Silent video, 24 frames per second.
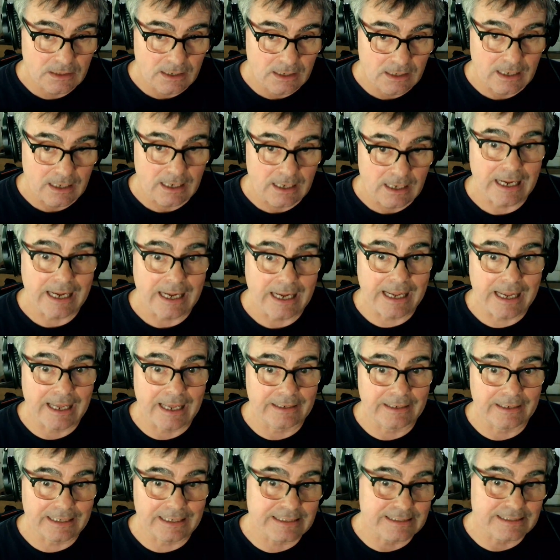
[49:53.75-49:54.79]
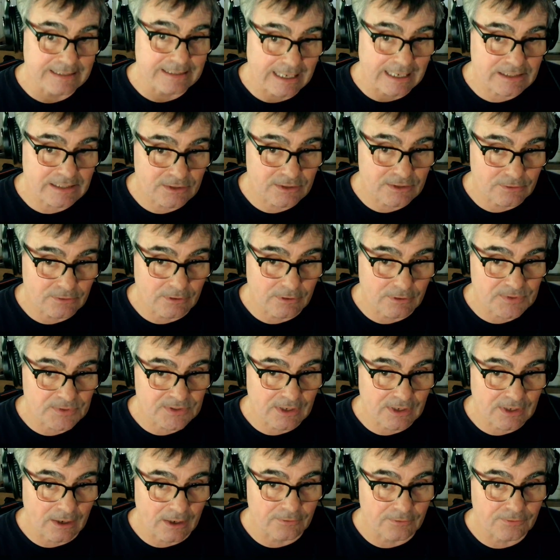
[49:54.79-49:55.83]
And he says to
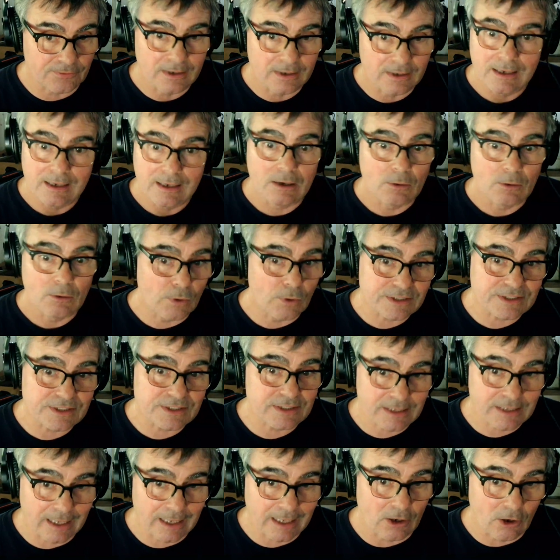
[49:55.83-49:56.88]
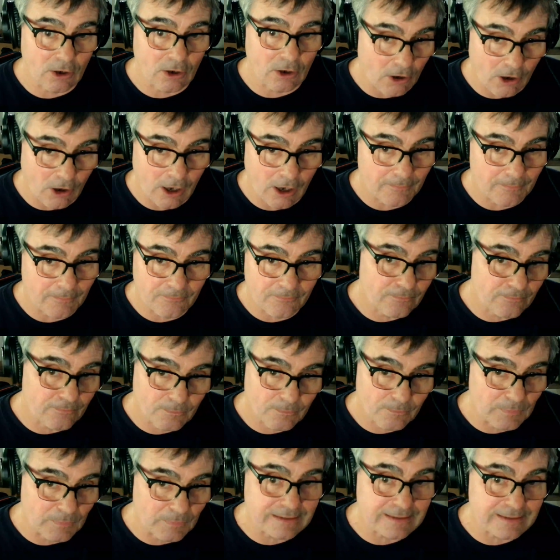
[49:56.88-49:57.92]
himself, what's going to harm
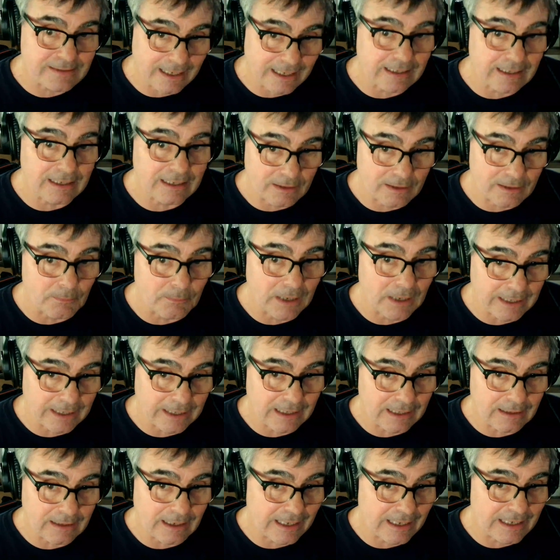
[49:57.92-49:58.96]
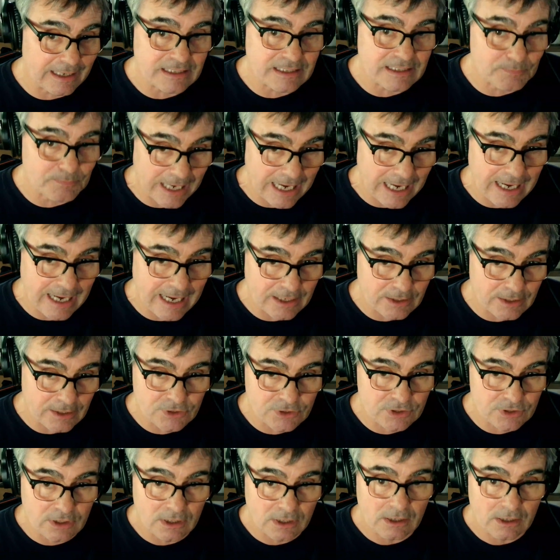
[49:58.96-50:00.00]
me taking the money and his badge?
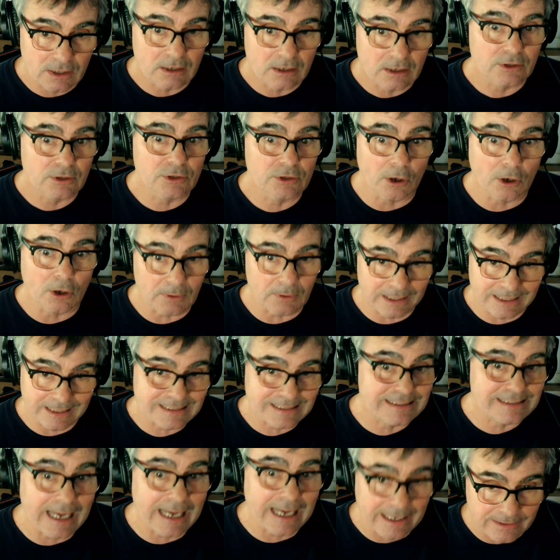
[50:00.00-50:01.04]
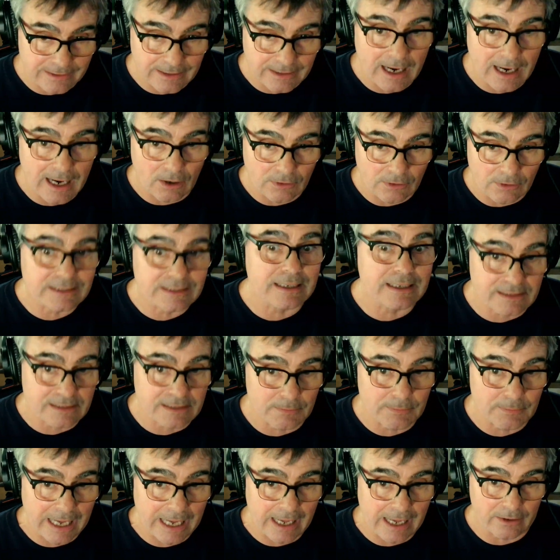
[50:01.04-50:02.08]
No, he's dead now. It doesn't
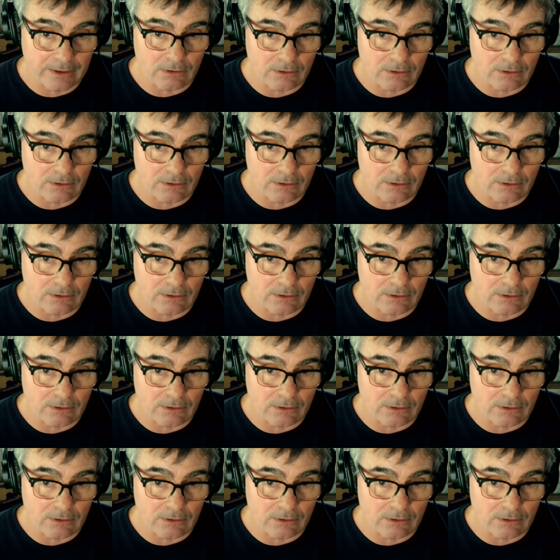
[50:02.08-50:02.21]
matter.